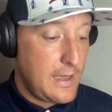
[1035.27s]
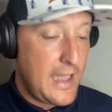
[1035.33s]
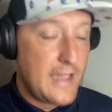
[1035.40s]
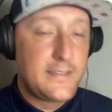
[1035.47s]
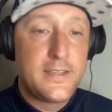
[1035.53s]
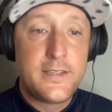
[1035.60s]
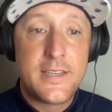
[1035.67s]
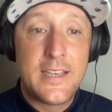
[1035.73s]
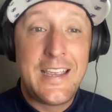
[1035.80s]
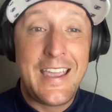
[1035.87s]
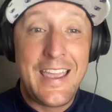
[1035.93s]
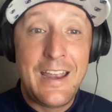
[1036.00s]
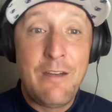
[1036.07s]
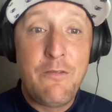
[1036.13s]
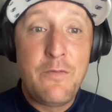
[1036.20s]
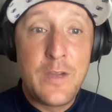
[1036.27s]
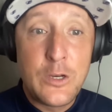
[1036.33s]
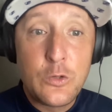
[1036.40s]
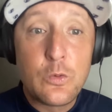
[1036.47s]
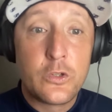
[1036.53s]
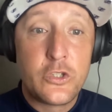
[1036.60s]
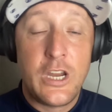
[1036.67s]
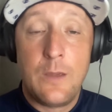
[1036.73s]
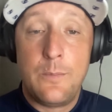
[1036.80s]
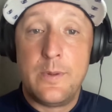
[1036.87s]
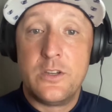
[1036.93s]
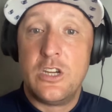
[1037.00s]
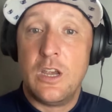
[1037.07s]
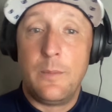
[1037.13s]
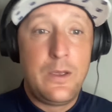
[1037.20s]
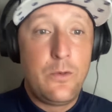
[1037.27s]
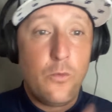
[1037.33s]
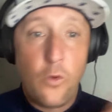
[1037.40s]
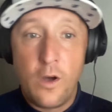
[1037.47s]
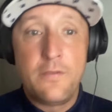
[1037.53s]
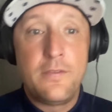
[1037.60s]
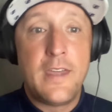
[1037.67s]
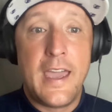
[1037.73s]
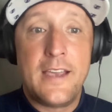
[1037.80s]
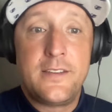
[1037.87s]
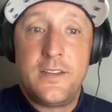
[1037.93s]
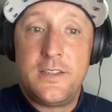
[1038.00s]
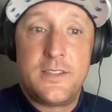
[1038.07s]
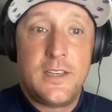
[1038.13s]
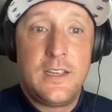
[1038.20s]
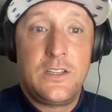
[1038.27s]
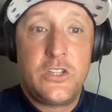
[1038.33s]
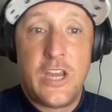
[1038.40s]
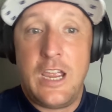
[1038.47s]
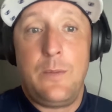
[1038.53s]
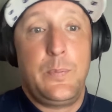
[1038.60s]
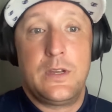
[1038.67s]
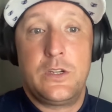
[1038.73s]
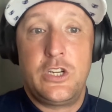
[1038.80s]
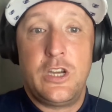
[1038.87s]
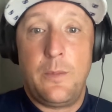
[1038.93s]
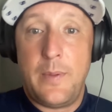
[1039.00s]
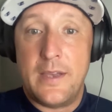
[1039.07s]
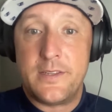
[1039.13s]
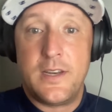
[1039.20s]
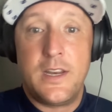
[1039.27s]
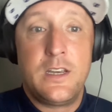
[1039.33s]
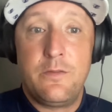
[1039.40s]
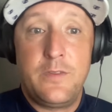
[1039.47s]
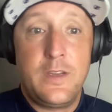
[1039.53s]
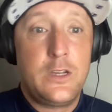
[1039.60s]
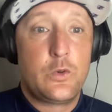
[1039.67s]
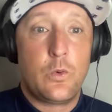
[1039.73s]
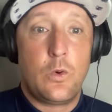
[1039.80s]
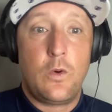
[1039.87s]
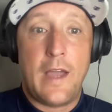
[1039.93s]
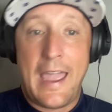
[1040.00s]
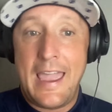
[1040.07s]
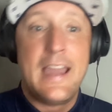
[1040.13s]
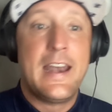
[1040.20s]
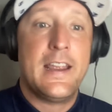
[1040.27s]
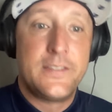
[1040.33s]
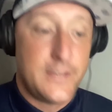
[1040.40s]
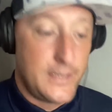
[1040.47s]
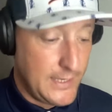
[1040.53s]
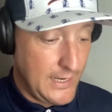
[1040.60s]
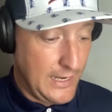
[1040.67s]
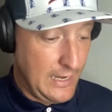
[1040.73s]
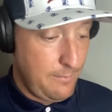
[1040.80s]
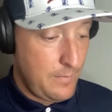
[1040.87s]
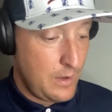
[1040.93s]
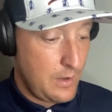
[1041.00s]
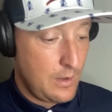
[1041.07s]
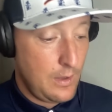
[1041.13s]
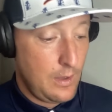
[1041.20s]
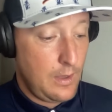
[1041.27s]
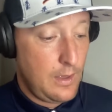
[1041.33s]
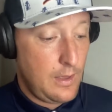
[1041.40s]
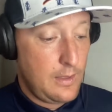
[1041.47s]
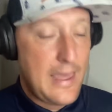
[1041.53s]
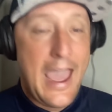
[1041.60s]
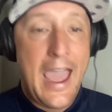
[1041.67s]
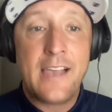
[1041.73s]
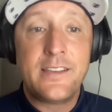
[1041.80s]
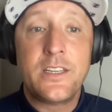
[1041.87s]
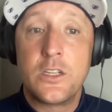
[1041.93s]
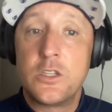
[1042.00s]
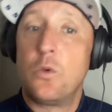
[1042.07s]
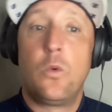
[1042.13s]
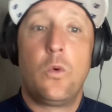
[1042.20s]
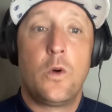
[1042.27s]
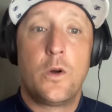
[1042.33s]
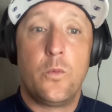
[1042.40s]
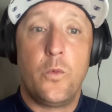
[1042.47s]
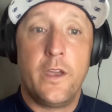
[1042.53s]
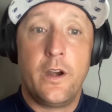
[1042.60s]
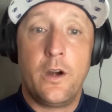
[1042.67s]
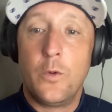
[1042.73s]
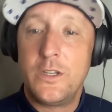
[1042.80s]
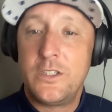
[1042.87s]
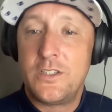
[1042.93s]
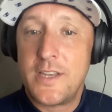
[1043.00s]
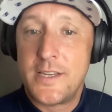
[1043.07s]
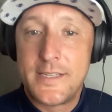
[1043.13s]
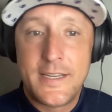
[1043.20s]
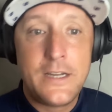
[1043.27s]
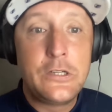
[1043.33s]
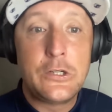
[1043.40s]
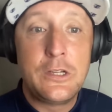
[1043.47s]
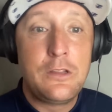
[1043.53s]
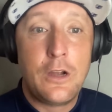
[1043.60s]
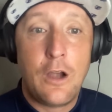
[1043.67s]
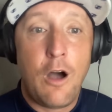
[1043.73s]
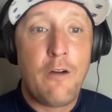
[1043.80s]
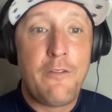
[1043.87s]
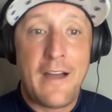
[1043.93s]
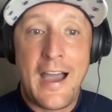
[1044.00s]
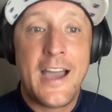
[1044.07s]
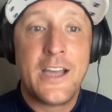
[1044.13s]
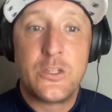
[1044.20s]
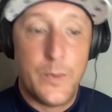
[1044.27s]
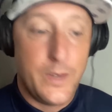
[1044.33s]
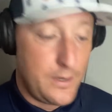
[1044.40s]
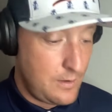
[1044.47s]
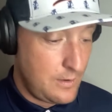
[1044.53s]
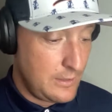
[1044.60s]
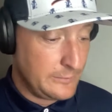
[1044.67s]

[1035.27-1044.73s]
SEC Individual Championship. He won the SEC Championship as an individual and as the team. Haskins Award winner, which is essentially the golf Heisman.